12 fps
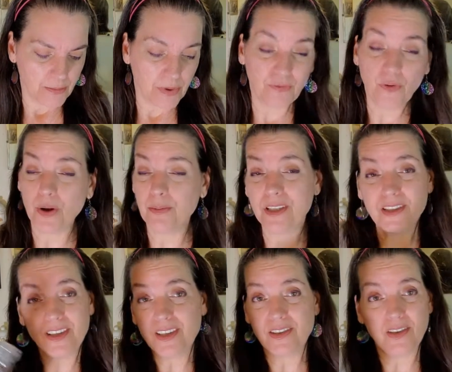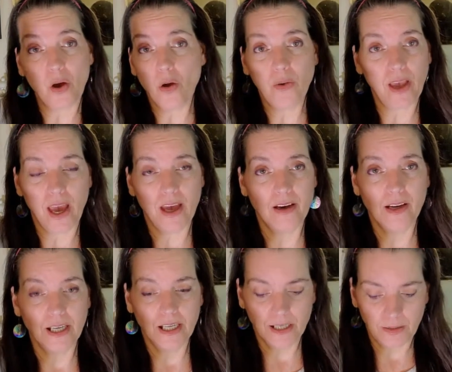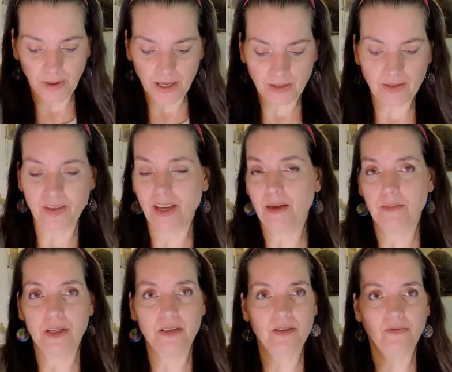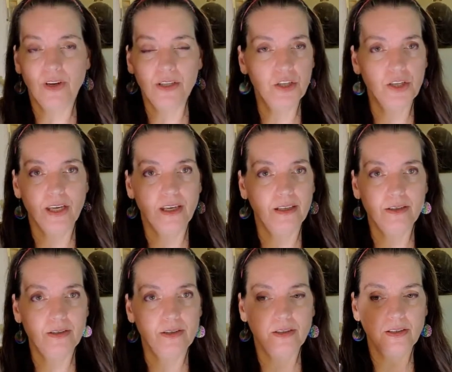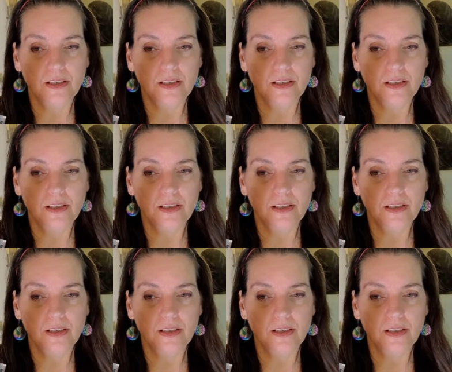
performance is okay on it, about the same as French Kiss.